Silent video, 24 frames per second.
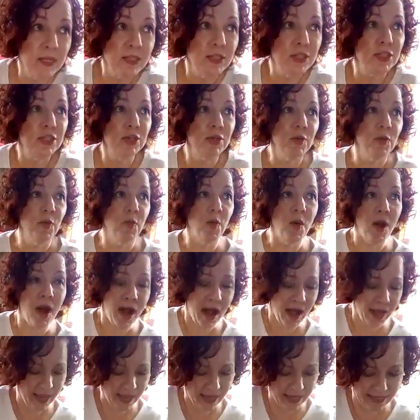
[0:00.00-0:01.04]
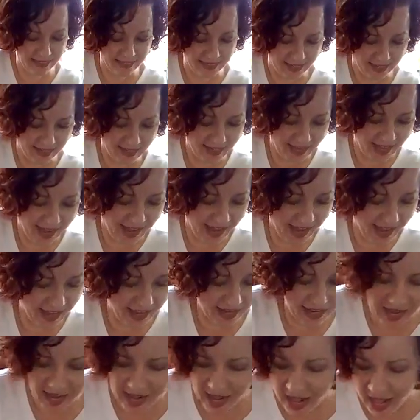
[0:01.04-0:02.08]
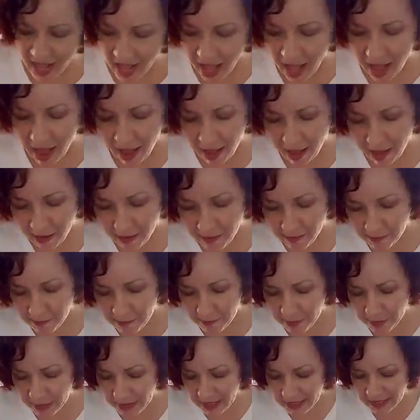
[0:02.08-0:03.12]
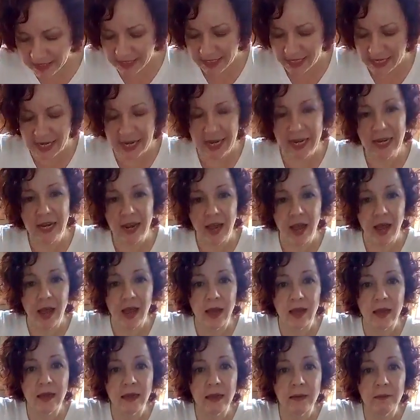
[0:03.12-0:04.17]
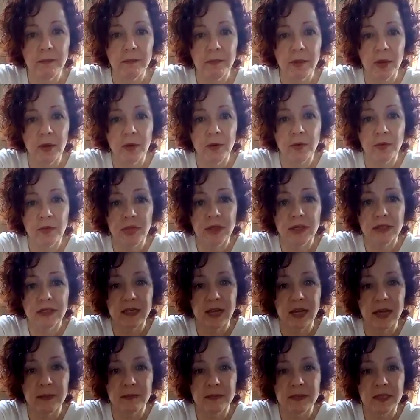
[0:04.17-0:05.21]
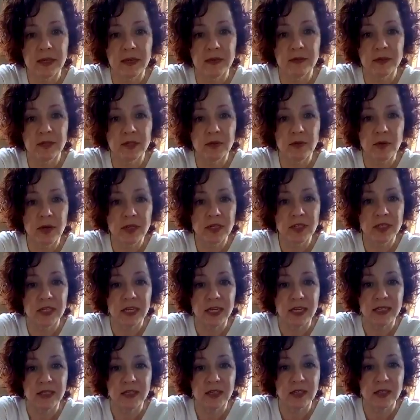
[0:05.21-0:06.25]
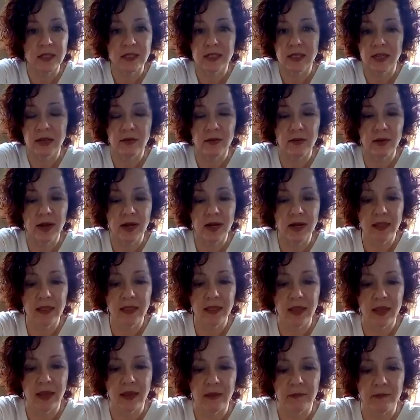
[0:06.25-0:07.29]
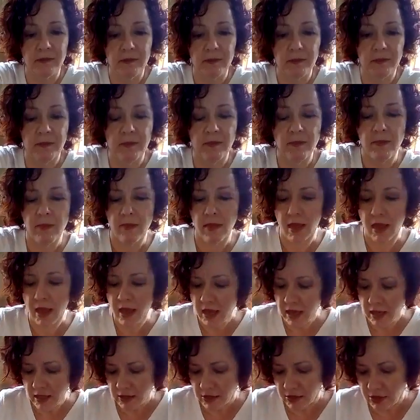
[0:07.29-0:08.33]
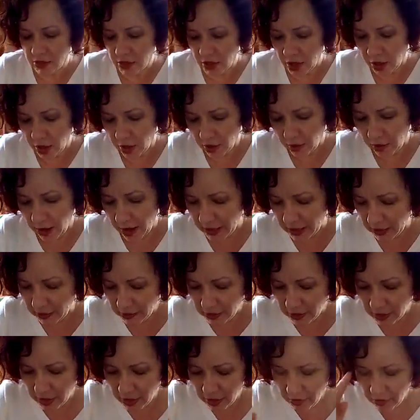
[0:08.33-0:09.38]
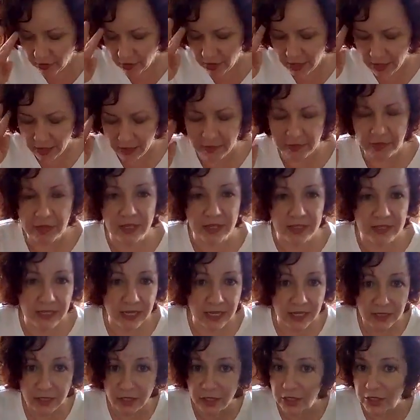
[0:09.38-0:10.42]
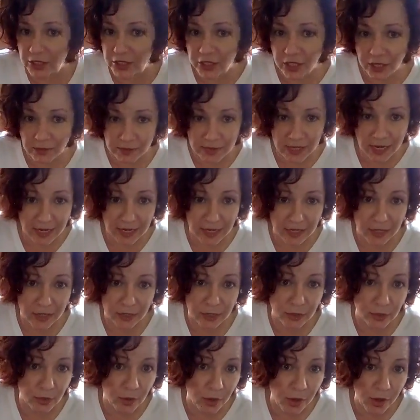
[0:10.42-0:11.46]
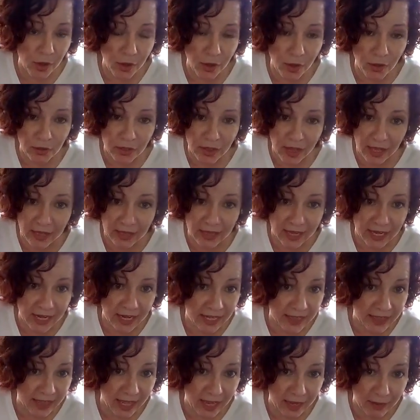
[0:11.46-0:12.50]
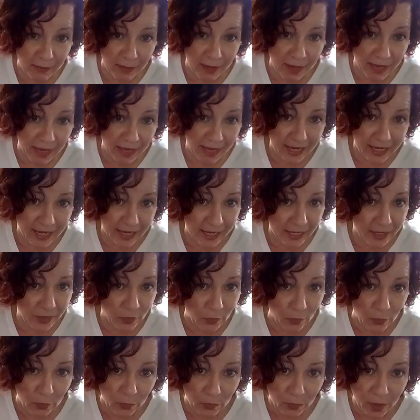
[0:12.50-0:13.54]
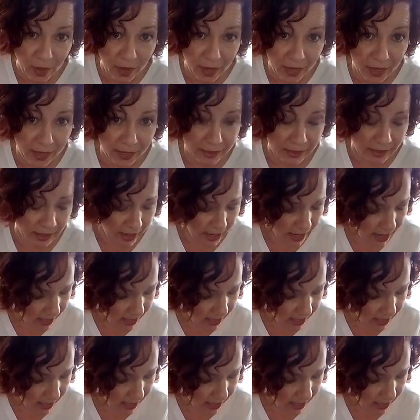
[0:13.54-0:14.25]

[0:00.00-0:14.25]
not sure why it did that, um, but it did it on both types of squash seeds. You can see it right in there. So I don't know if the seeds just jumped out of the soil that they didn't like being in it or what.